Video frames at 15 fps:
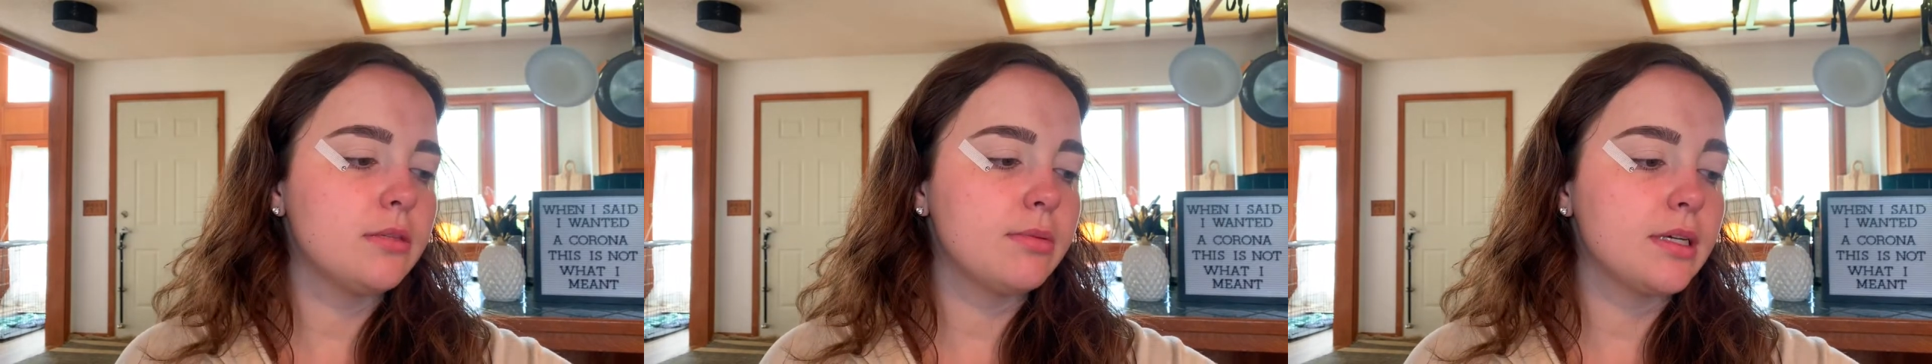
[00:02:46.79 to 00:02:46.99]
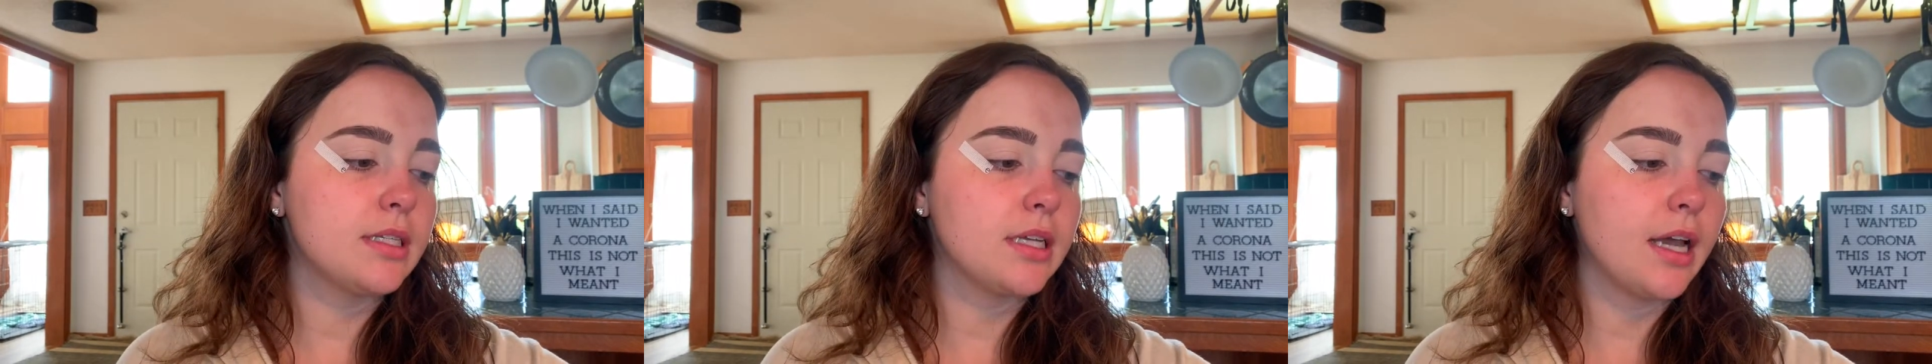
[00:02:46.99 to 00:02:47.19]

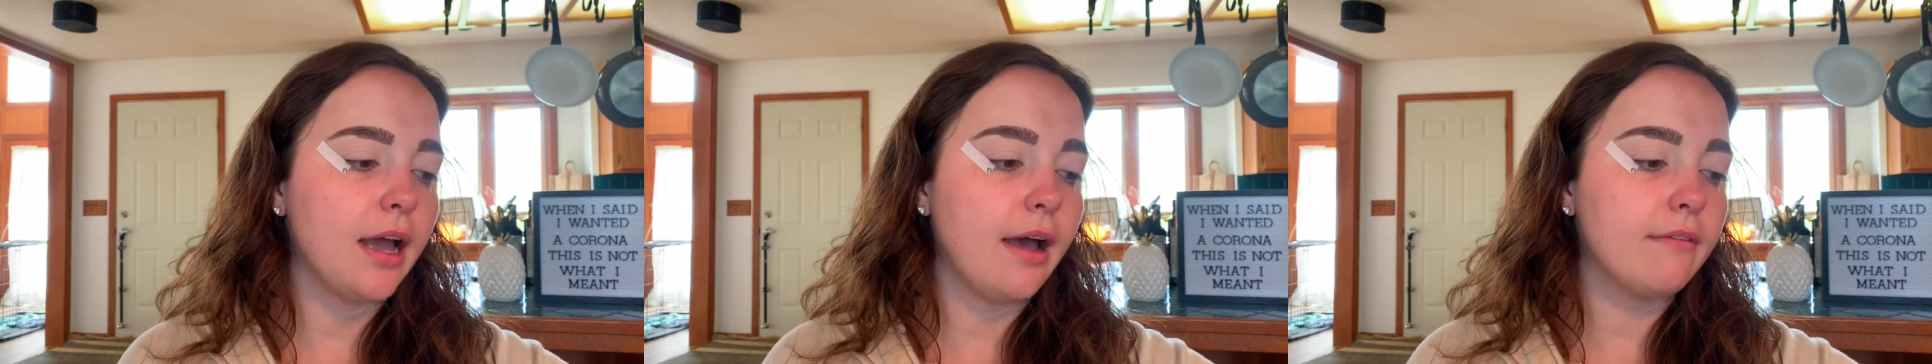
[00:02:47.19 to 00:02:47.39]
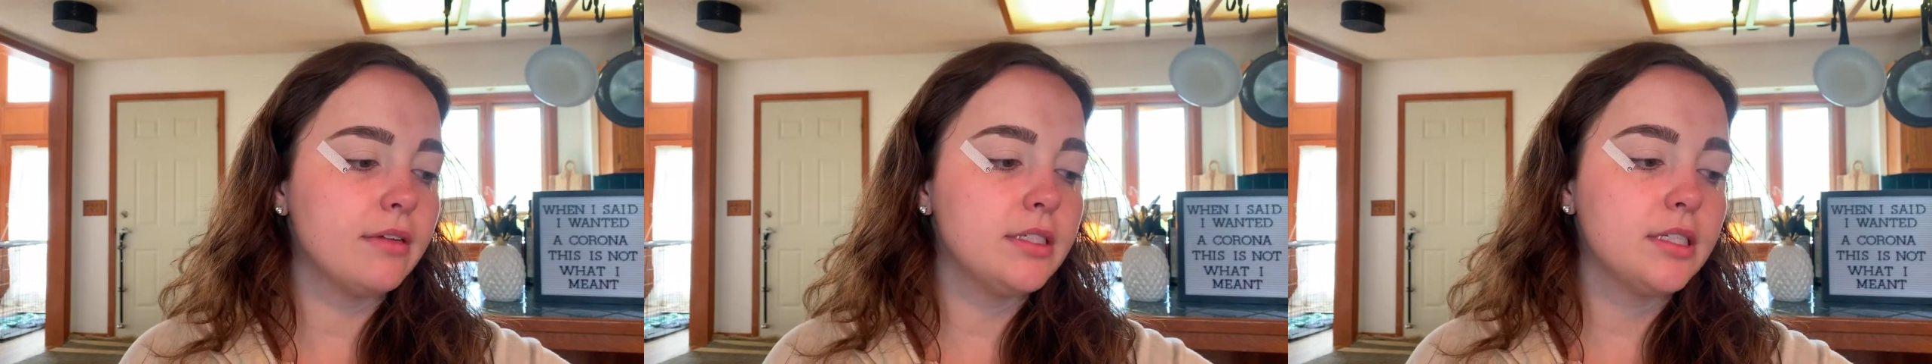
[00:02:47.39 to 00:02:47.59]
because I
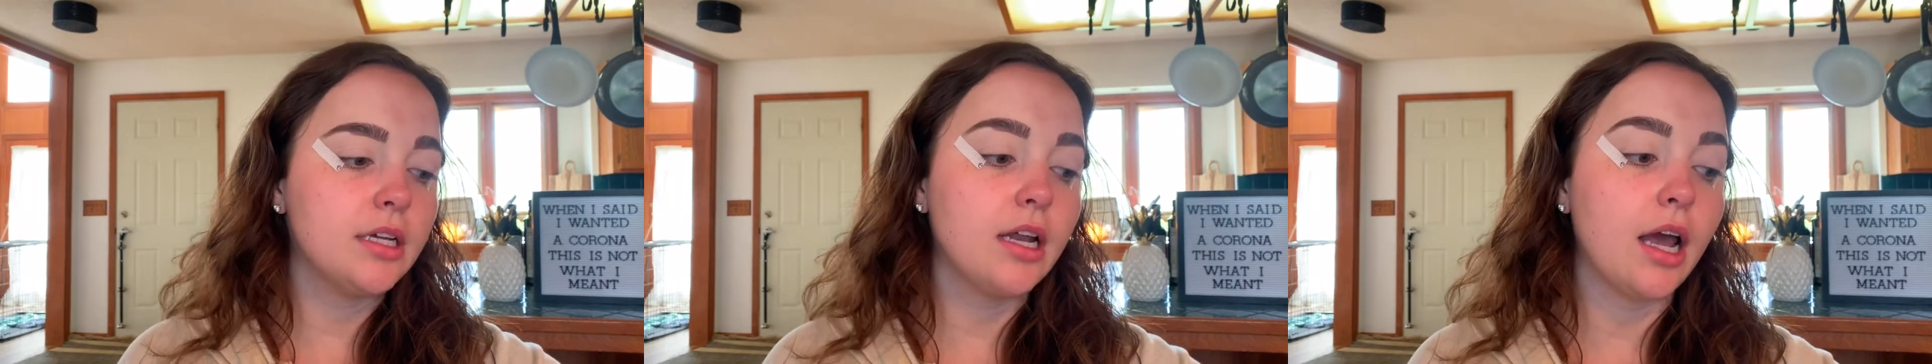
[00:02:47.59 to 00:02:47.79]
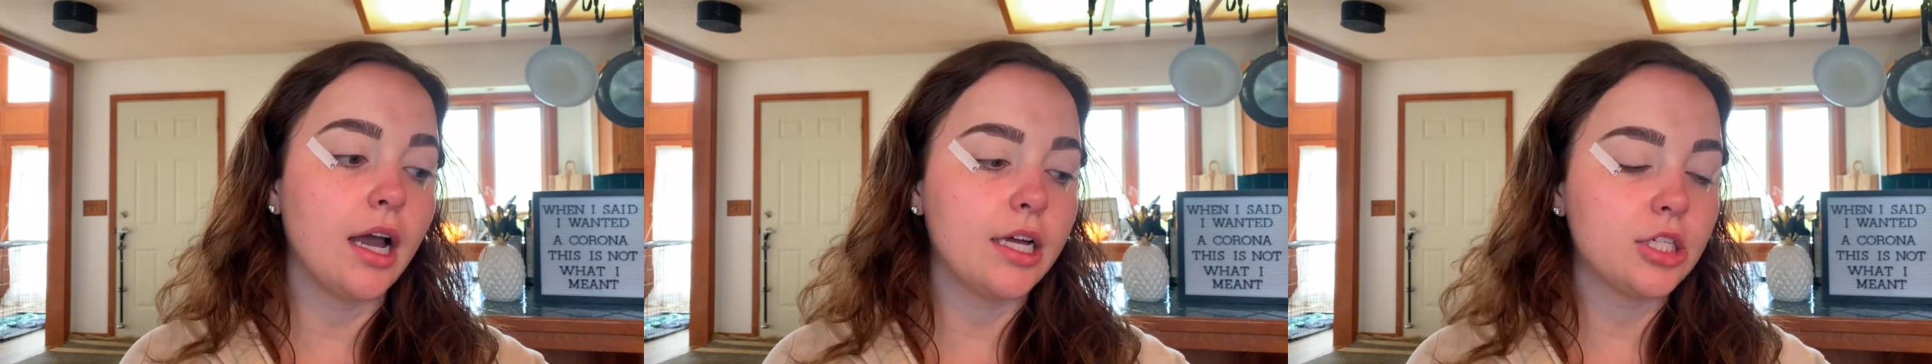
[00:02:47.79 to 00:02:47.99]
haven't
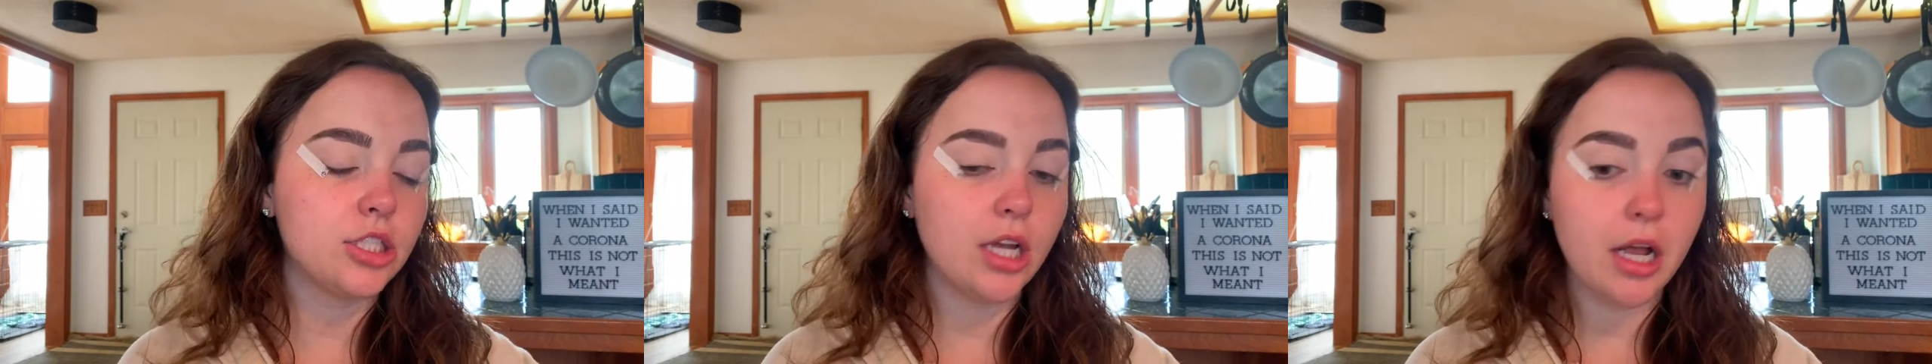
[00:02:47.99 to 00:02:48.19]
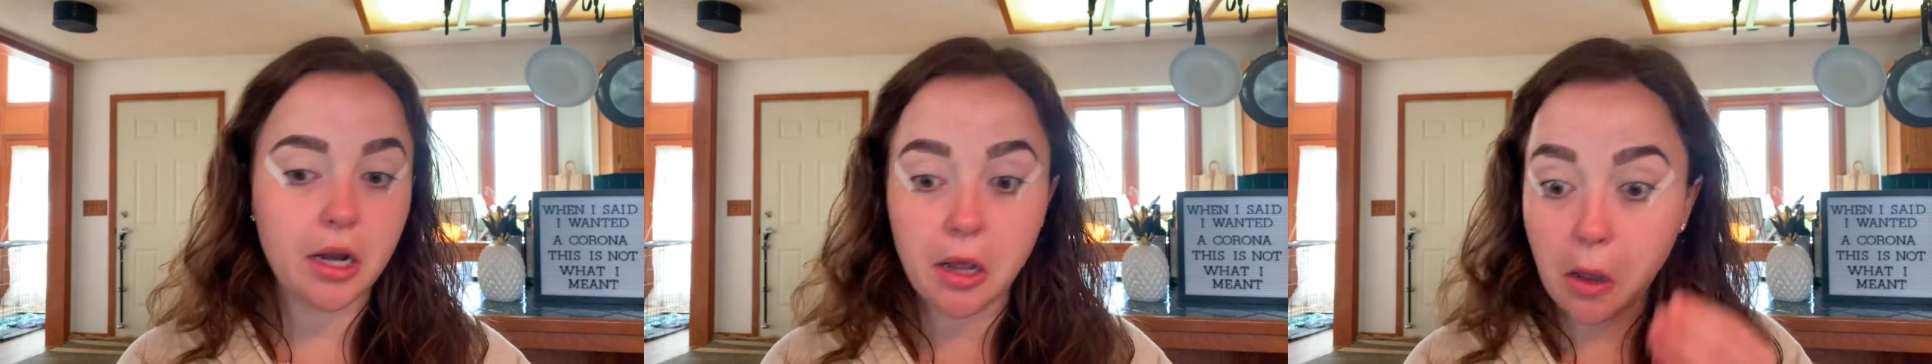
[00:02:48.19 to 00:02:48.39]
done
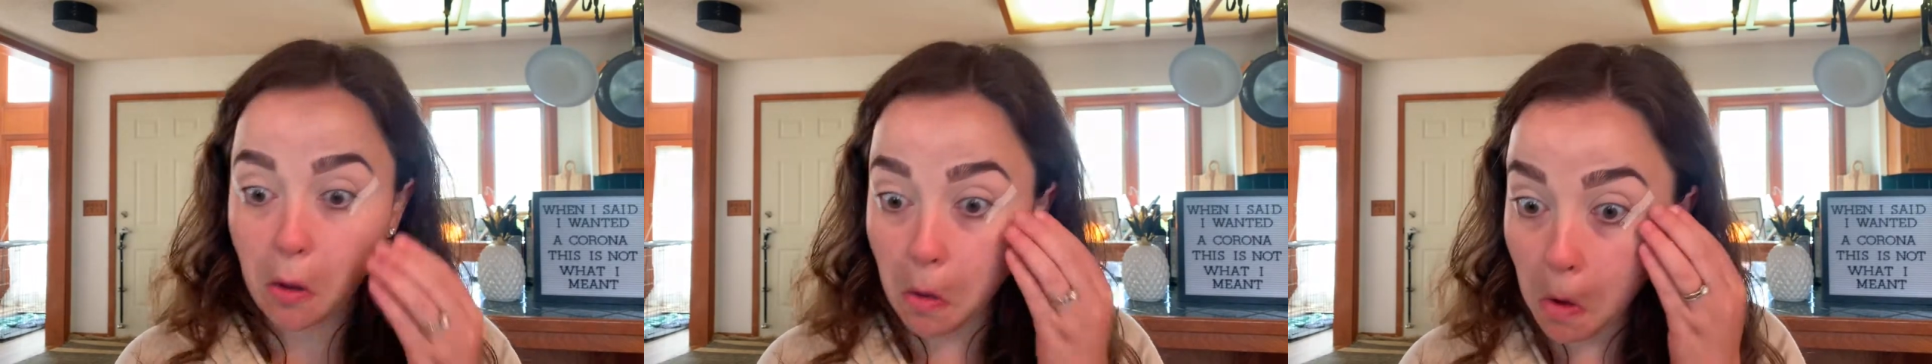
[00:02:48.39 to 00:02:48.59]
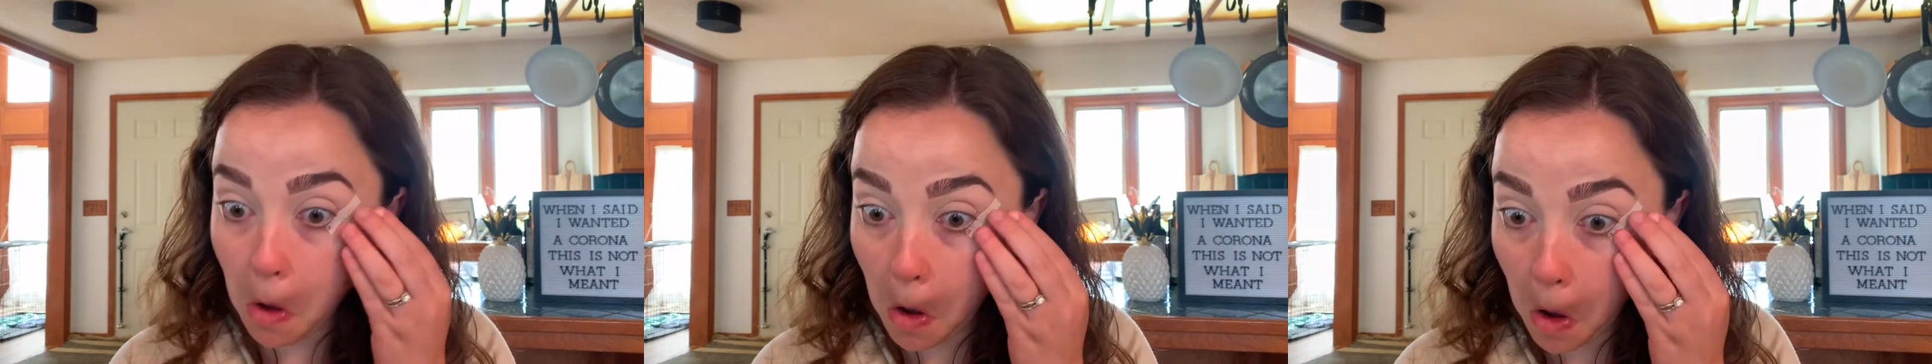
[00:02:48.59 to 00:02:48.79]
eyeshadow.